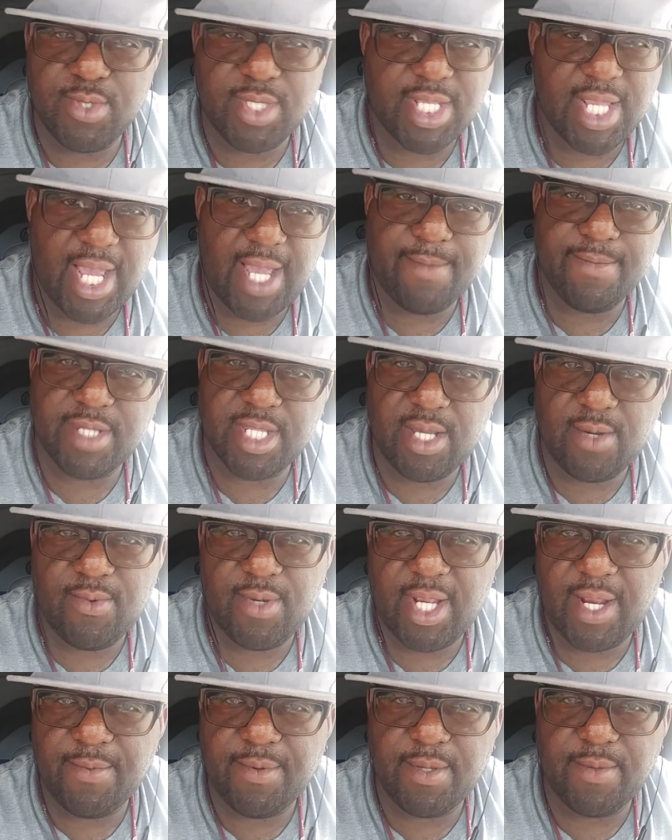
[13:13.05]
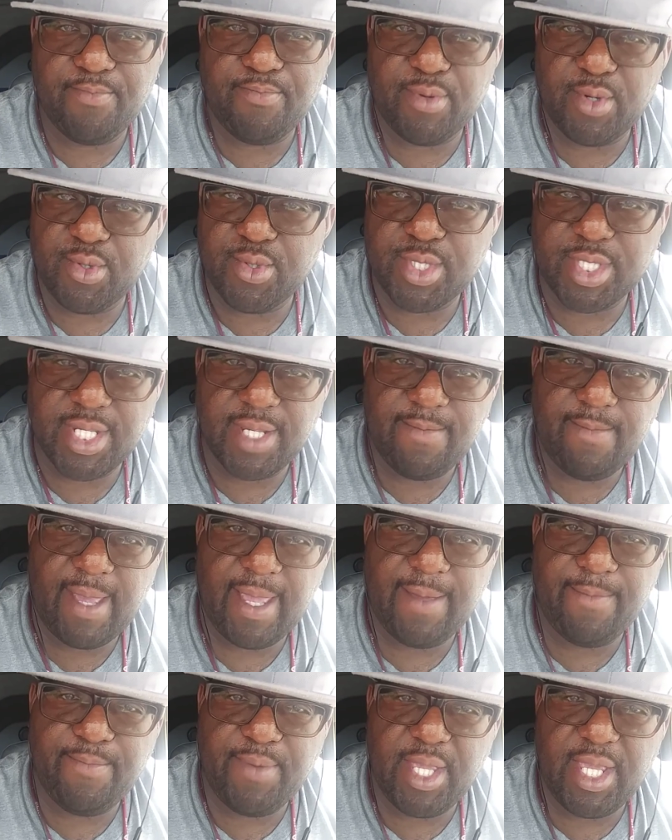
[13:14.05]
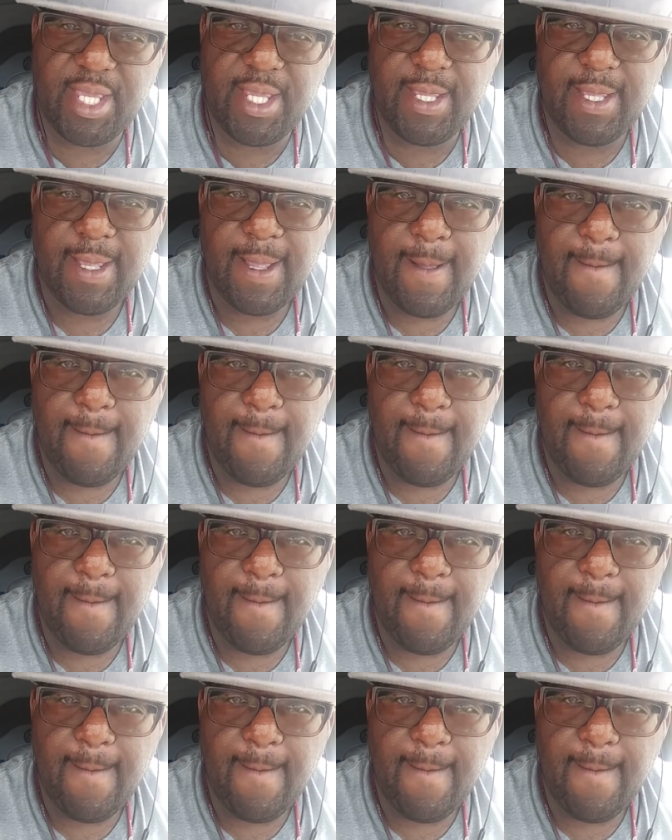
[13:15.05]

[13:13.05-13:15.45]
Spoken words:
Time's Up, whatever the bullshit may be,